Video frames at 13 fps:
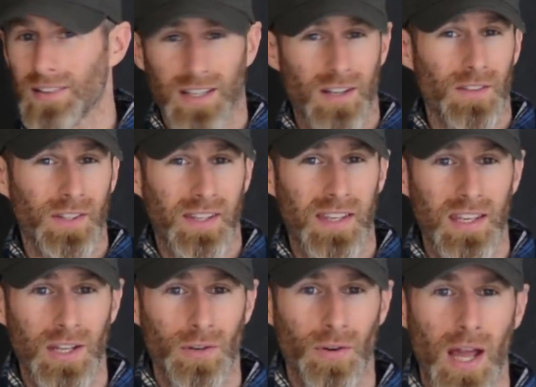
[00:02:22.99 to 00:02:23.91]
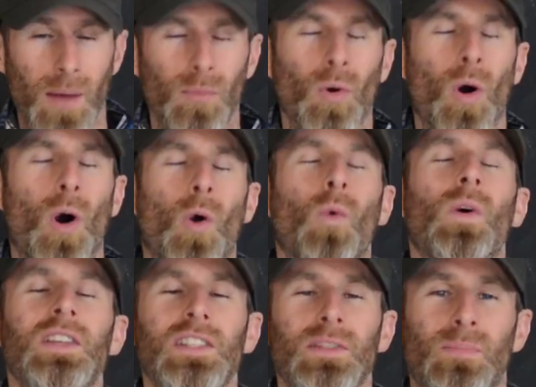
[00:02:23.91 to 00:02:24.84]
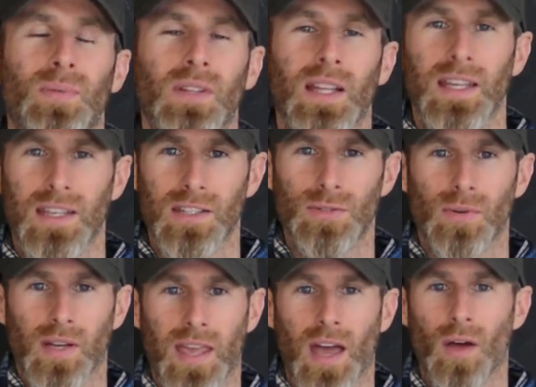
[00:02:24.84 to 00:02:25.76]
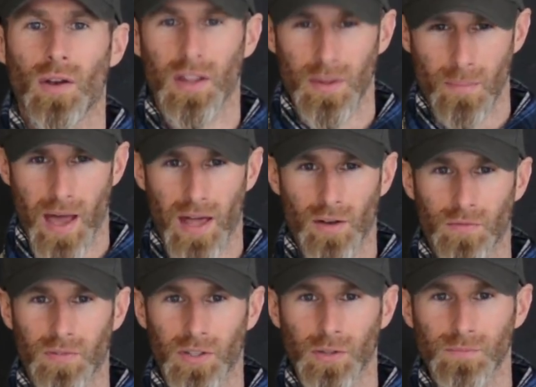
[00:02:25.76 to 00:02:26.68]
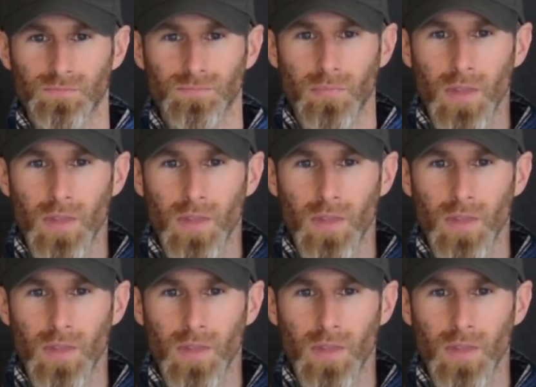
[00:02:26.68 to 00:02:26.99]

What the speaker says: like on the king crab, will always play into account on the battlefield.